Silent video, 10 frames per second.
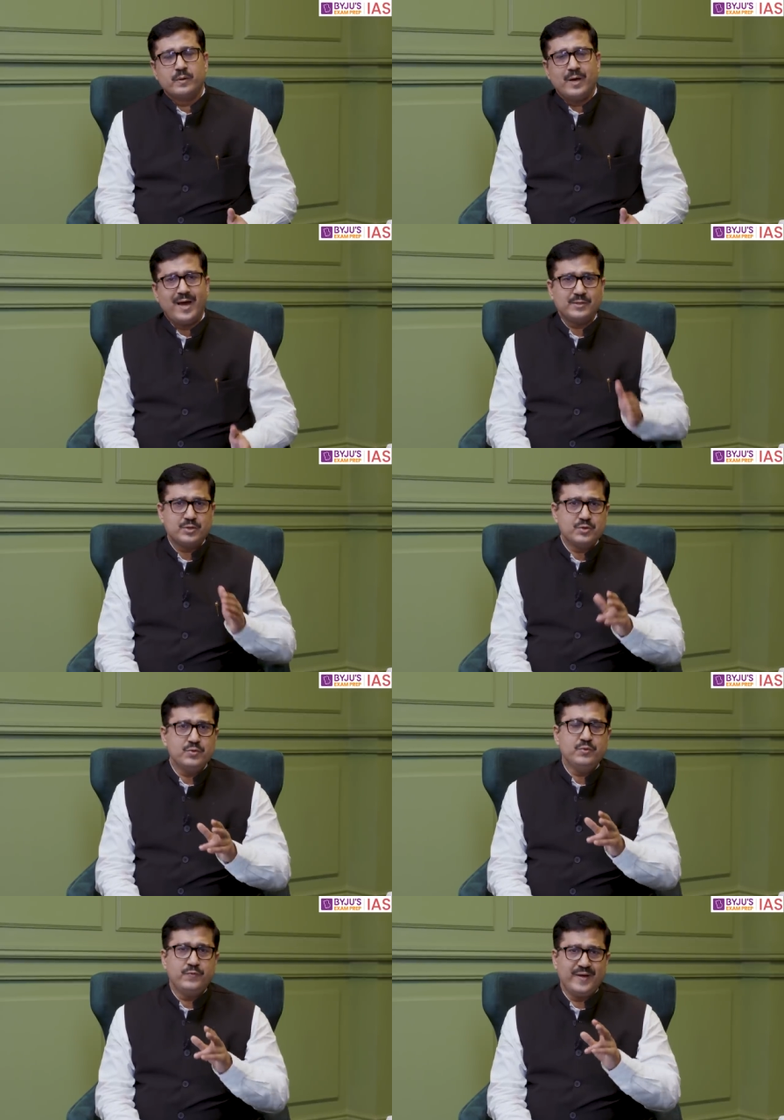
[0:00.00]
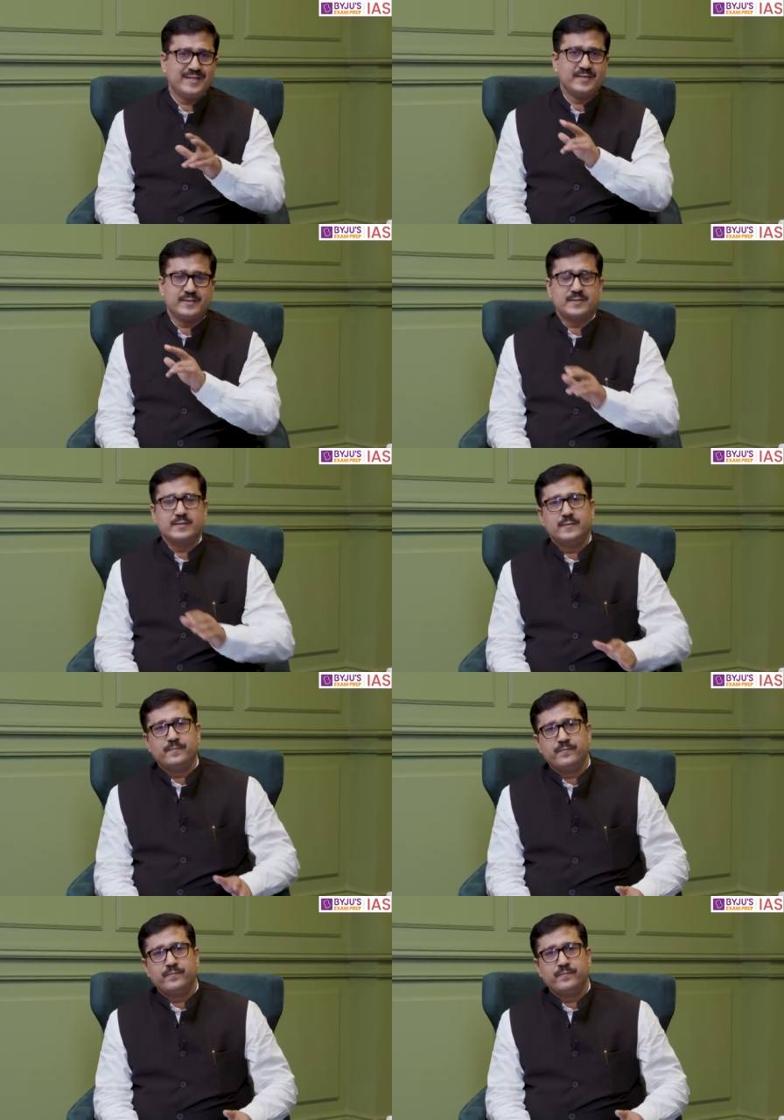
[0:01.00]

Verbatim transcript: has two phases.